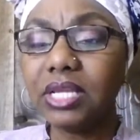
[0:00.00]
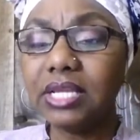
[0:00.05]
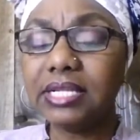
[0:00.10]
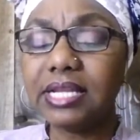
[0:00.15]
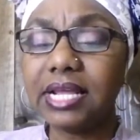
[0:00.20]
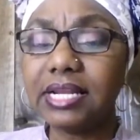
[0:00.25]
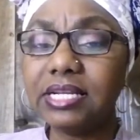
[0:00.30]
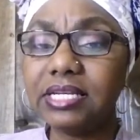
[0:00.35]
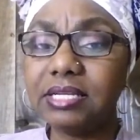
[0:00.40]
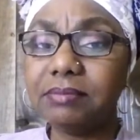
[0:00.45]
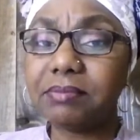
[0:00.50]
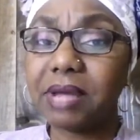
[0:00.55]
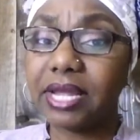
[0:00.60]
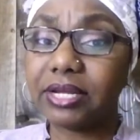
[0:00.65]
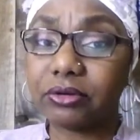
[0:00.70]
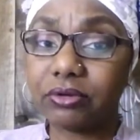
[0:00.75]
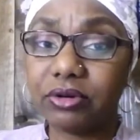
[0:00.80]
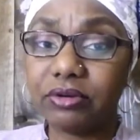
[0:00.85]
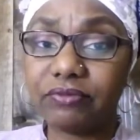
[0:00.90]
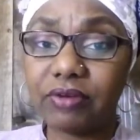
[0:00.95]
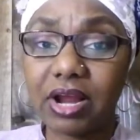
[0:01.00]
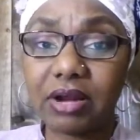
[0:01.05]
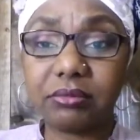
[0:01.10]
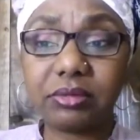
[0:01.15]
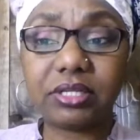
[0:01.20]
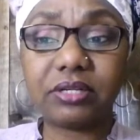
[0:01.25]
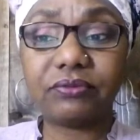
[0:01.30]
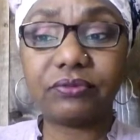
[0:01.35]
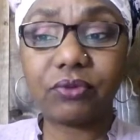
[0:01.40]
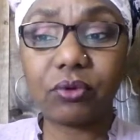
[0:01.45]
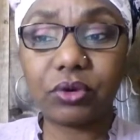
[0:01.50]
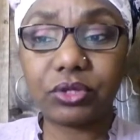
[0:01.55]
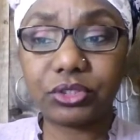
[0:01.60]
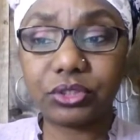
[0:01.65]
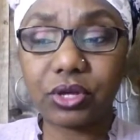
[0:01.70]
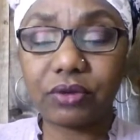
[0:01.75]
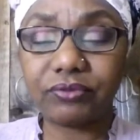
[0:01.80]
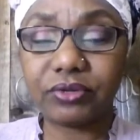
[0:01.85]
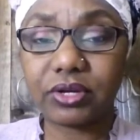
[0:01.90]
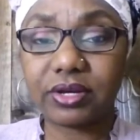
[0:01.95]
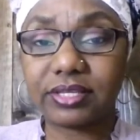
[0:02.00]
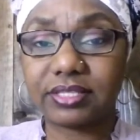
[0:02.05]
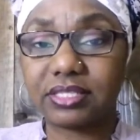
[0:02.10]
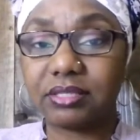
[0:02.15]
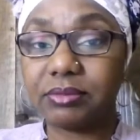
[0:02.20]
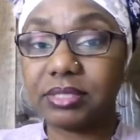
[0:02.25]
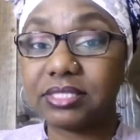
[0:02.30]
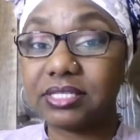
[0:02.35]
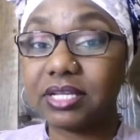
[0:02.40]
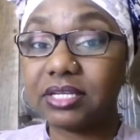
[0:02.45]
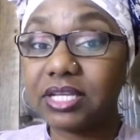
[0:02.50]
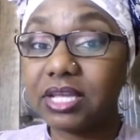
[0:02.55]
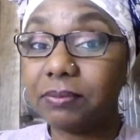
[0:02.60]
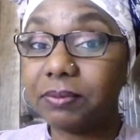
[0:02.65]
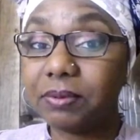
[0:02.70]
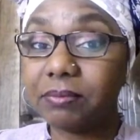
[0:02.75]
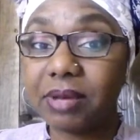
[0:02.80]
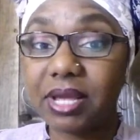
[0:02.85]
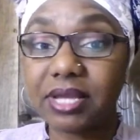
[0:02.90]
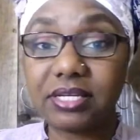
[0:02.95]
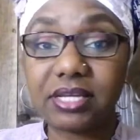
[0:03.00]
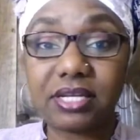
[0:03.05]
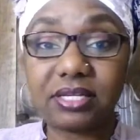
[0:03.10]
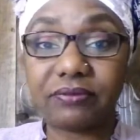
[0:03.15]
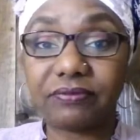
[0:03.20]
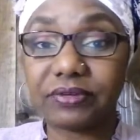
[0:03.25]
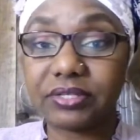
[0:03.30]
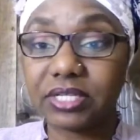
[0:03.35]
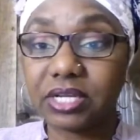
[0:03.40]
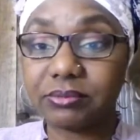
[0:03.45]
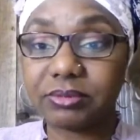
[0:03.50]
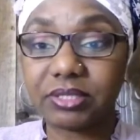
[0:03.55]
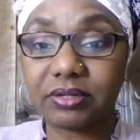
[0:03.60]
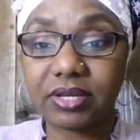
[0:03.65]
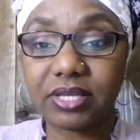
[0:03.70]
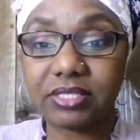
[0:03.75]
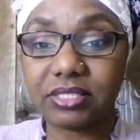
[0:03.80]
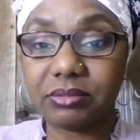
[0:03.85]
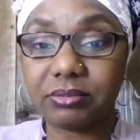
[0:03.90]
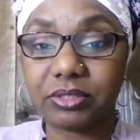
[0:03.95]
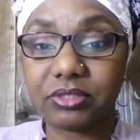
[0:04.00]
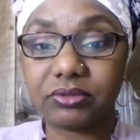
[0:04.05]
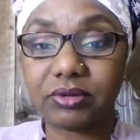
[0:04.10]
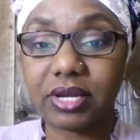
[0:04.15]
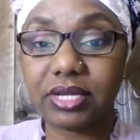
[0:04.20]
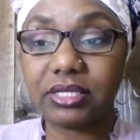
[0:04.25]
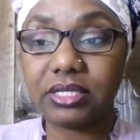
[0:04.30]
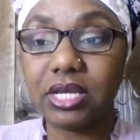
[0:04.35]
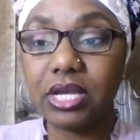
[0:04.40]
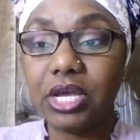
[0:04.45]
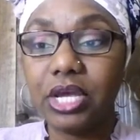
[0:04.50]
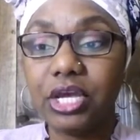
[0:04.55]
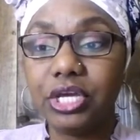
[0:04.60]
Then in the microenvironment, of course, you have your customers. And keep in mind, there are different types of customers, right?